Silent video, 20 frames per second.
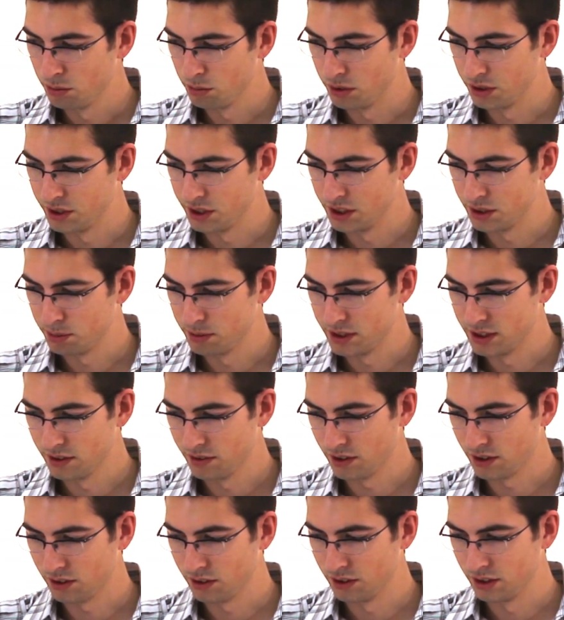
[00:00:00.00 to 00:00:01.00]
but they
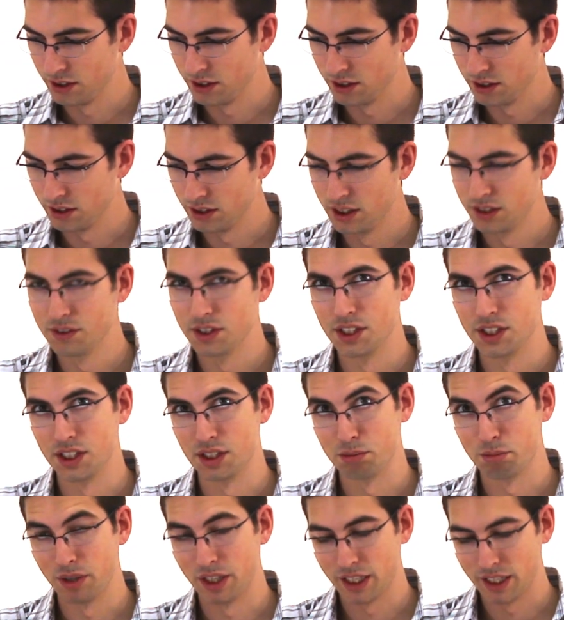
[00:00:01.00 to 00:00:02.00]
specifically leave it in
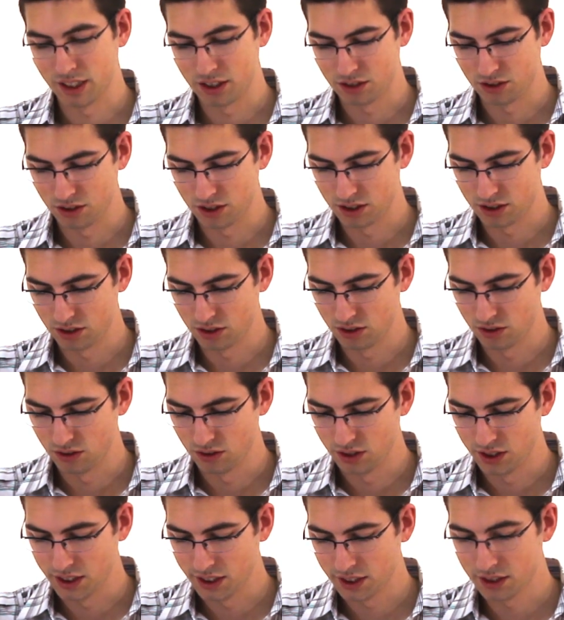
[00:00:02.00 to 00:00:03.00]
this bag so that you
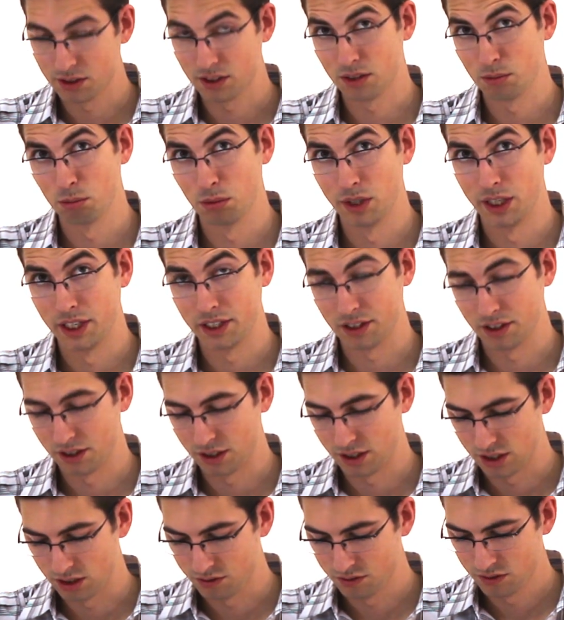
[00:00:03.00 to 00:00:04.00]
don't, and block it
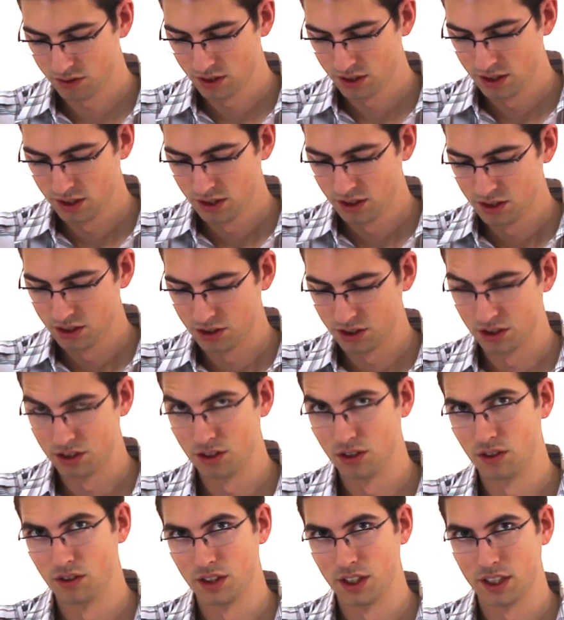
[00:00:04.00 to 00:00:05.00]
off so that you
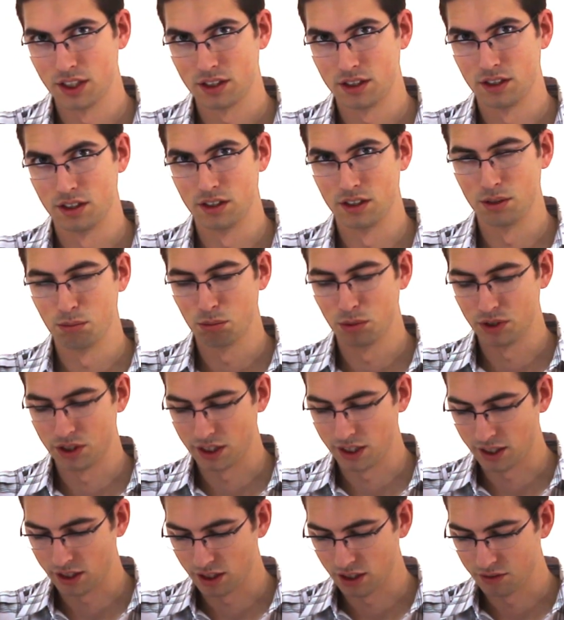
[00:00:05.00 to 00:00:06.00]
don't accidentally put
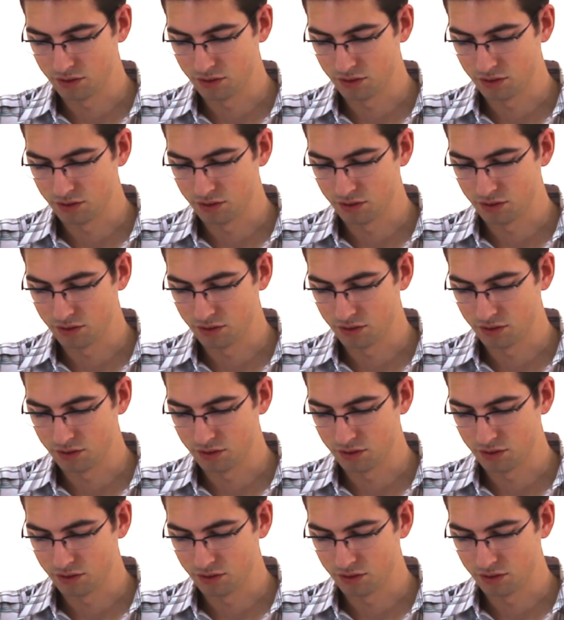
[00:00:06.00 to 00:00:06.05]
that in.